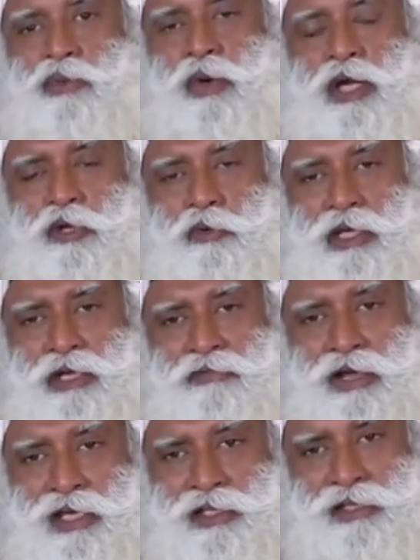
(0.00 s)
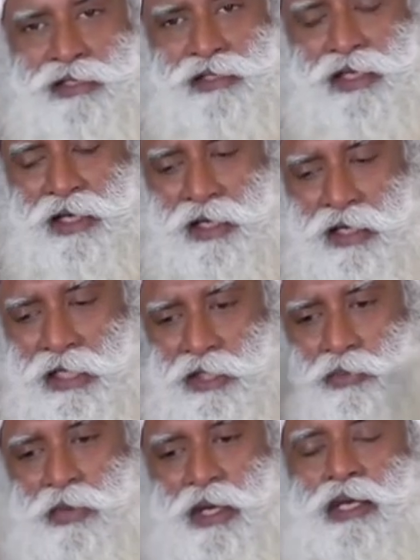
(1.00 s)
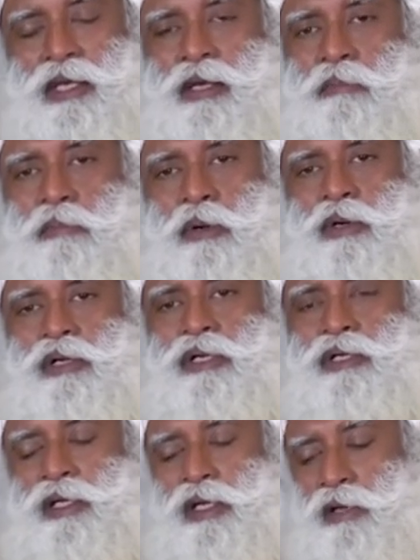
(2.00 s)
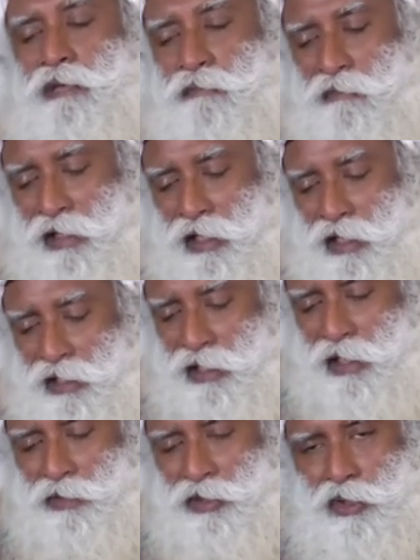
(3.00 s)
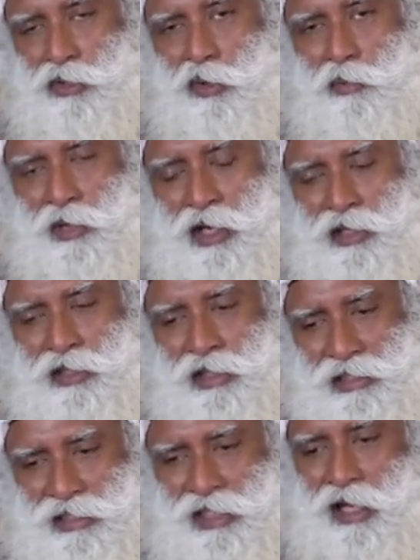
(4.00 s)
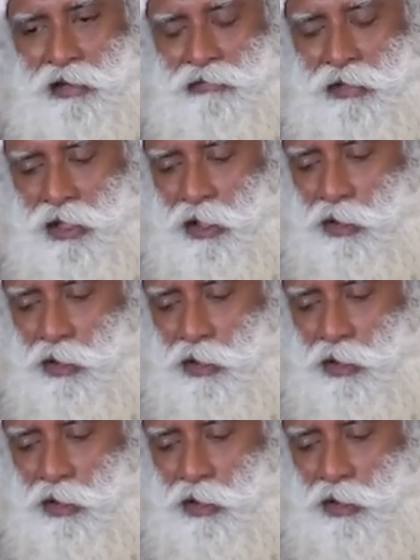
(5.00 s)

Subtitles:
Why do we live like this? It's very important, when it comes on your plate itself,